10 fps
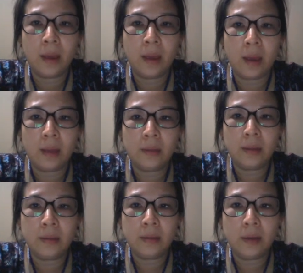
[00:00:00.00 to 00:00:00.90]
And then
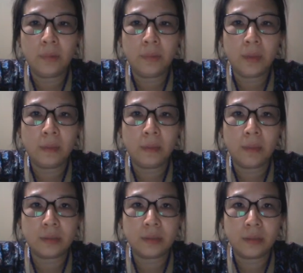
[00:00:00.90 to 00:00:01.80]
there will be a
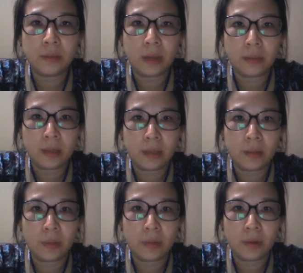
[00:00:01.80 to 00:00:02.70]
master data that
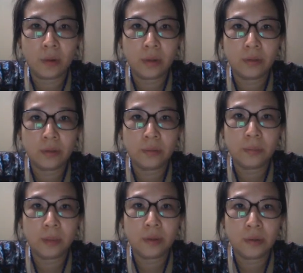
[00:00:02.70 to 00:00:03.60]
we're going to be
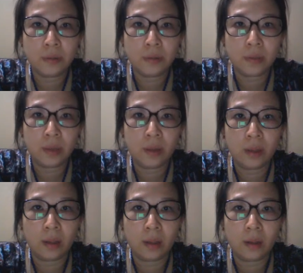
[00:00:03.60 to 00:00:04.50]
used in
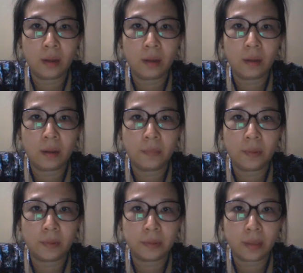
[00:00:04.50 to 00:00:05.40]
the
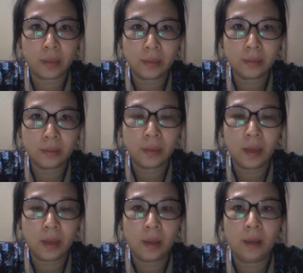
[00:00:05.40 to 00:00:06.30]
process.
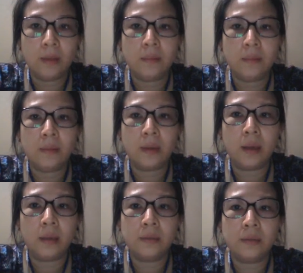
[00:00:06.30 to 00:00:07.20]
Okay,
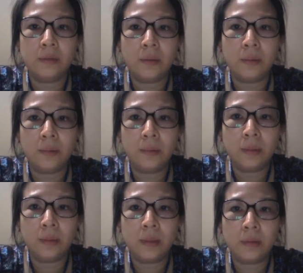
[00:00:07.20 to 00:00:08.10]
so
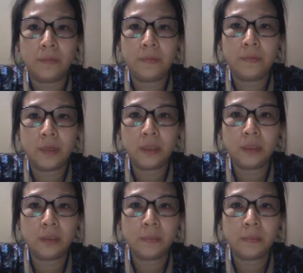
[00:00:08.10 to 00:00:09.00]
the first
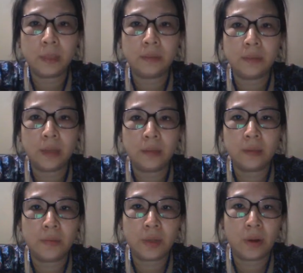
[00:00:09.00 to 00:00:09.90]
master data we
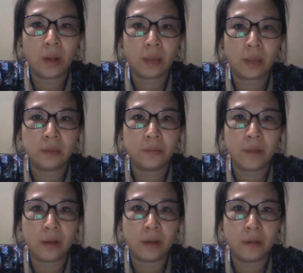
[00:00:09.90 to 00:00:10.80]
call as a
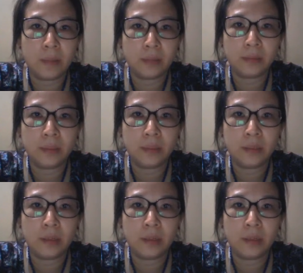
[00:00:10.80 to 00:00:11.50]
vendor master.